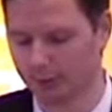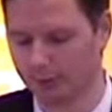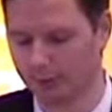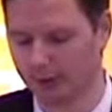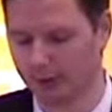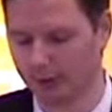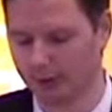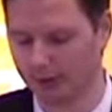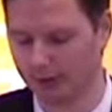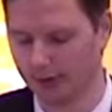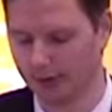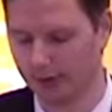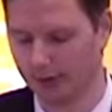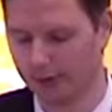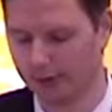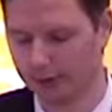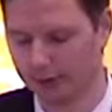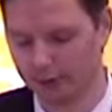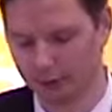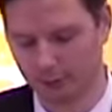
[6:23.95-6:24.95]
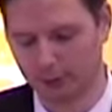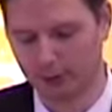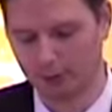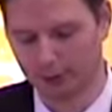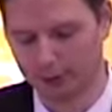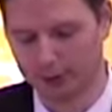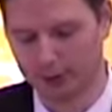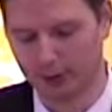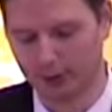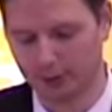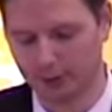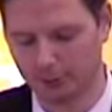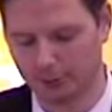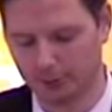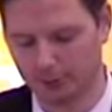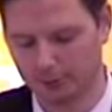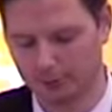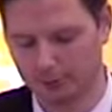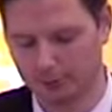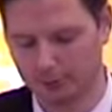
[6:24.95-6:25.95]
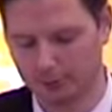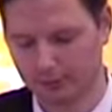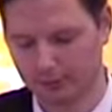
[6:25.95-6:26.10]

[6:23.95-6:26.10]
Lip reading: said, "Shall we go and try them on?"